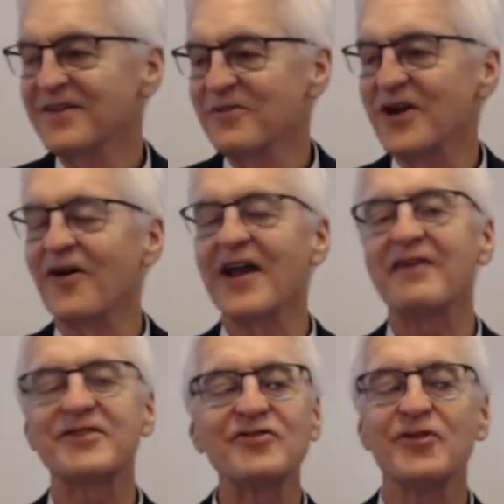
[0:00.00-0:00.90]
we don't
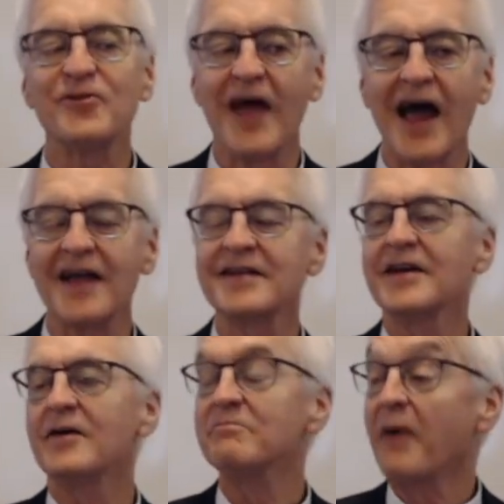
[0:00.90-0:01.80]
have to do
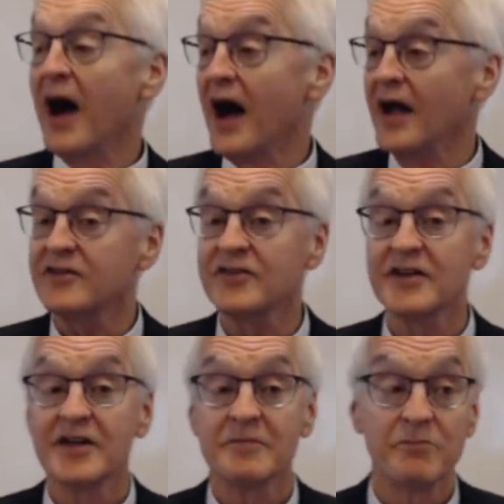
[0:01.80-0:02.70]
that.
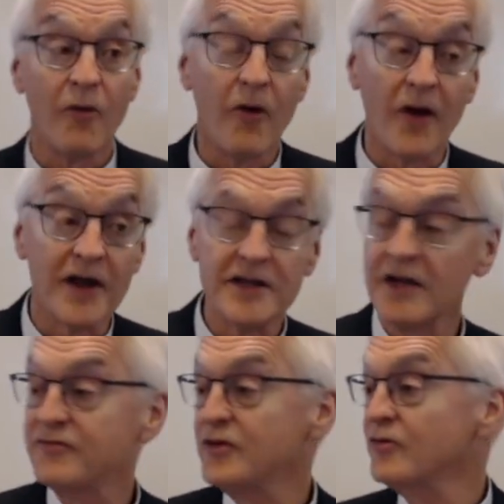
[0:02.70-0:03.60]
But boy,
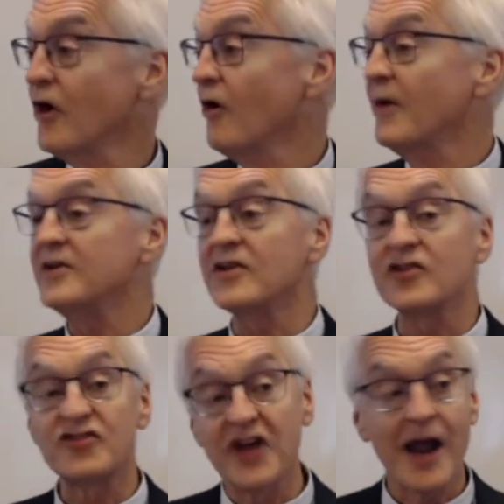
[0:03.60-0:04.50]
if you go into
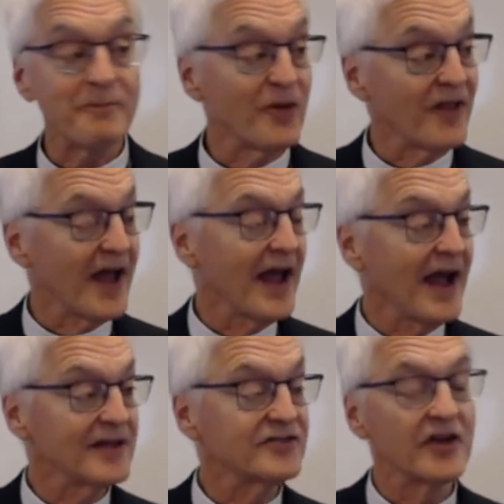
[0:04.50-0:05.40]
the chapel
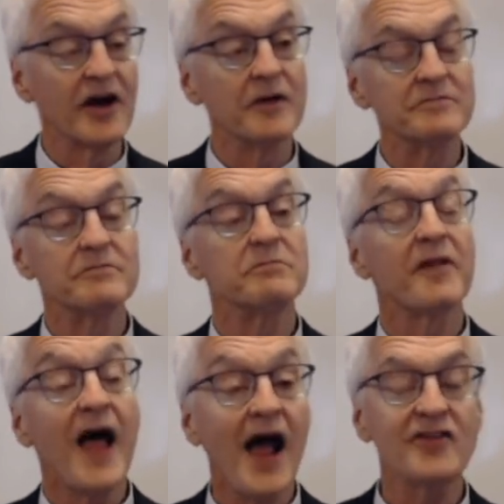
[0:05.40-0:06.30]
at uh,
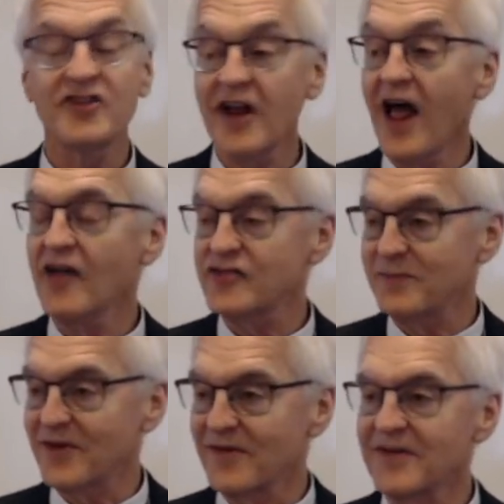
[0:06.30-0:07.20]
Blodgett
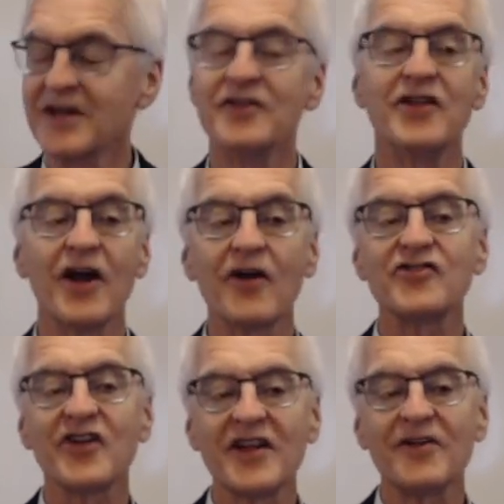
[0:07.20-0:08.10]
Hospital,
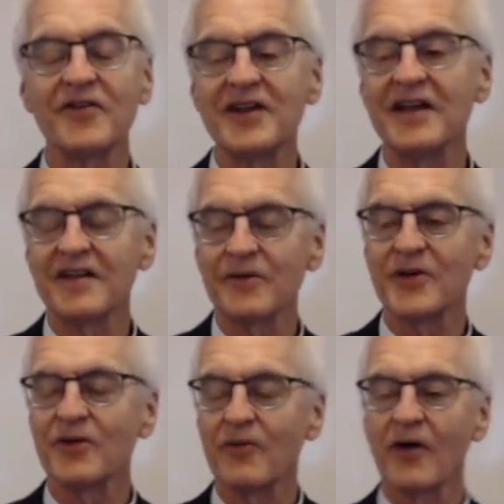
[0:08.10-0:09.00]
there's a little kneeler
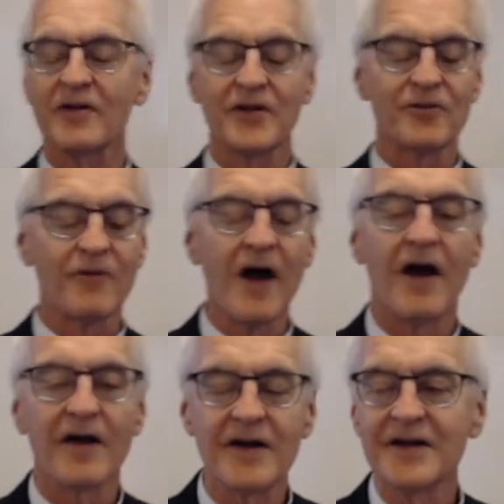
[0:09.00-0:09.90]
with a, or a little
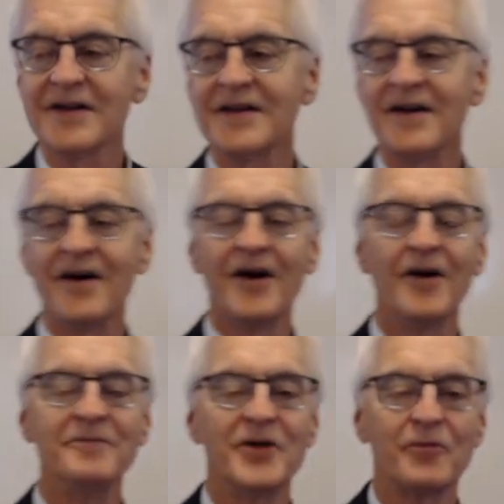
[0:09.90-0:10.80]
rug,
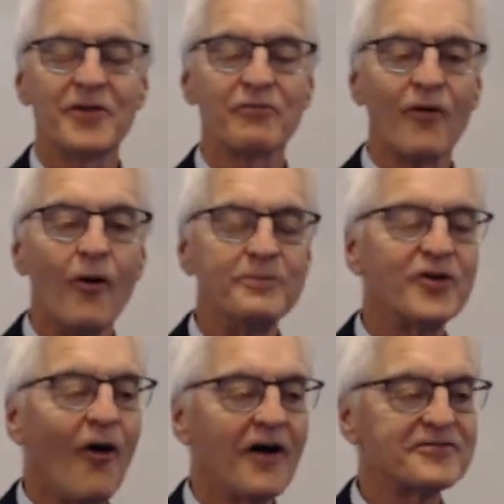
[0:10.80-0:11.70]
um,
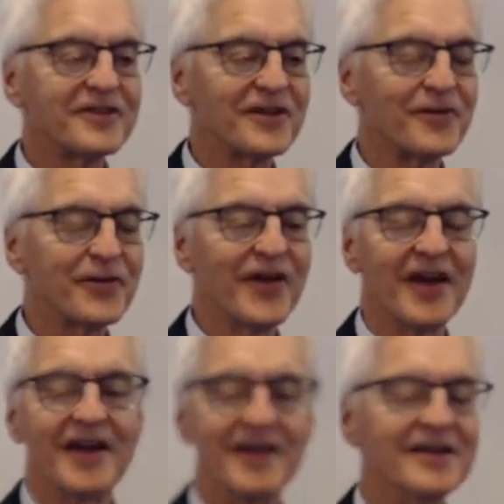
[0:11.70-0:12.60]
roped off little
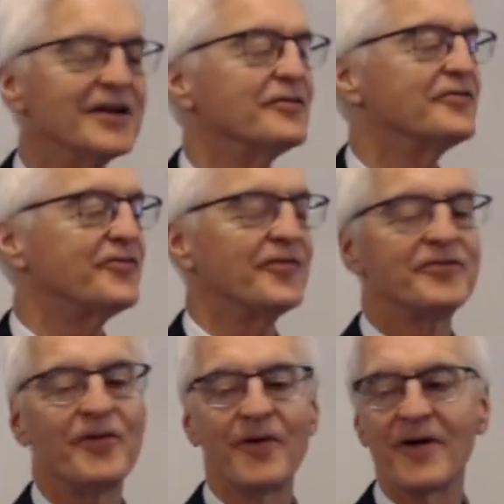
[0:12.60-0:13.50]
thing
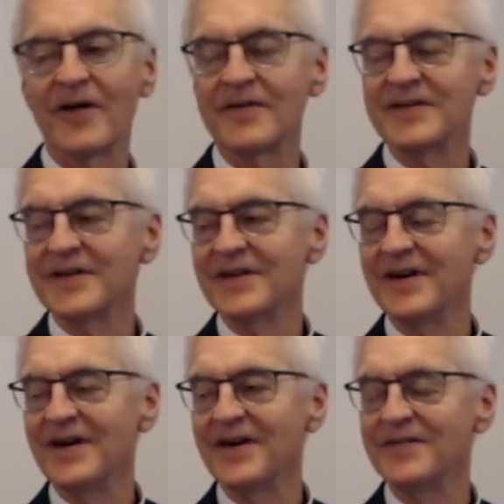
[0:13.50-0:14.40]
for
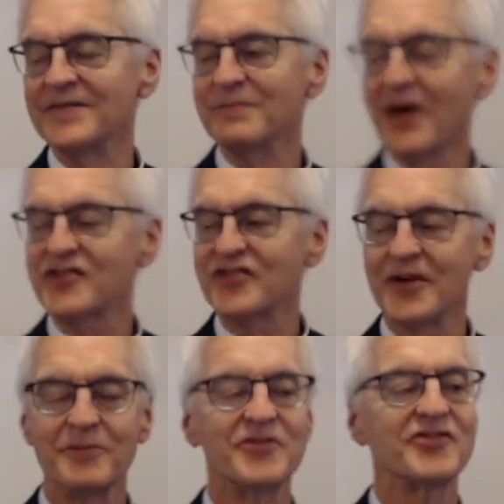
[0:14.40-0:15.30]
uh,
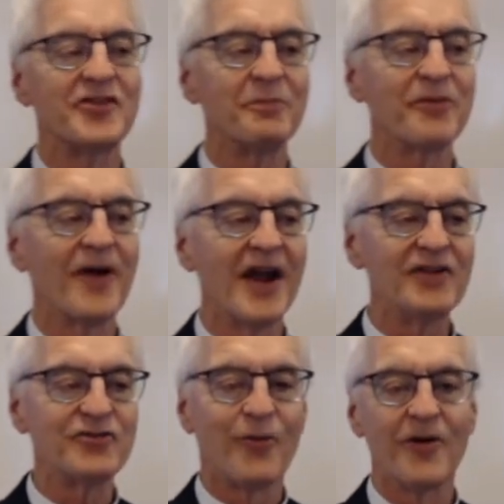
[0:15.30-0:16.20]
Muslims to
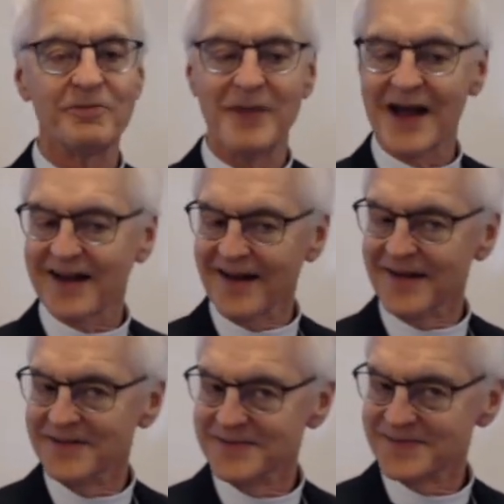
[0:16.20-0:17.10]
pray toward
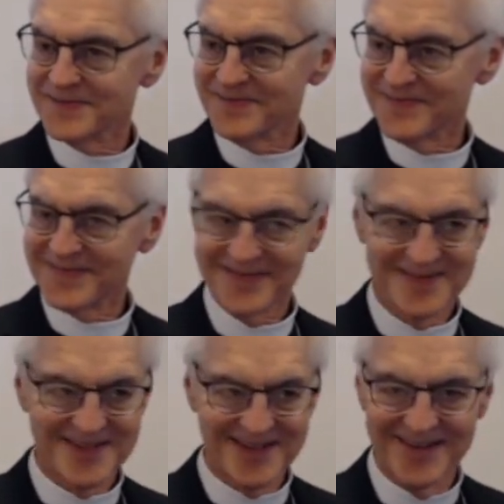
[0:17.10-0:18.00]
Mecca.
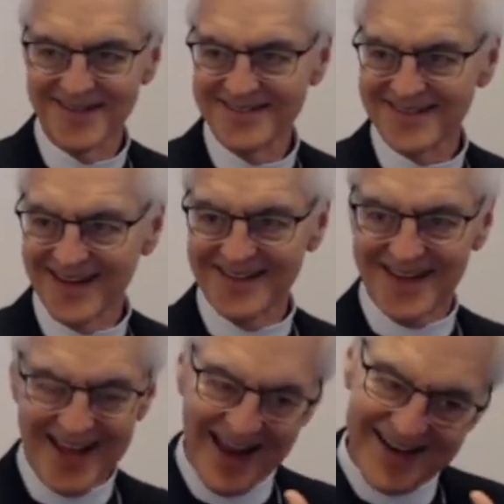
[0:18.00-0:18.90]
You know, and
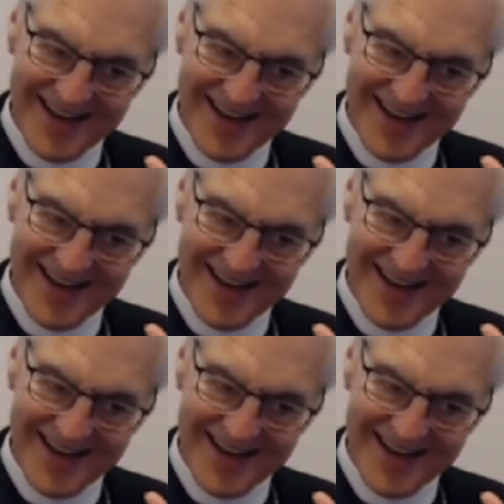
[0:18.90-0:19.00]
they got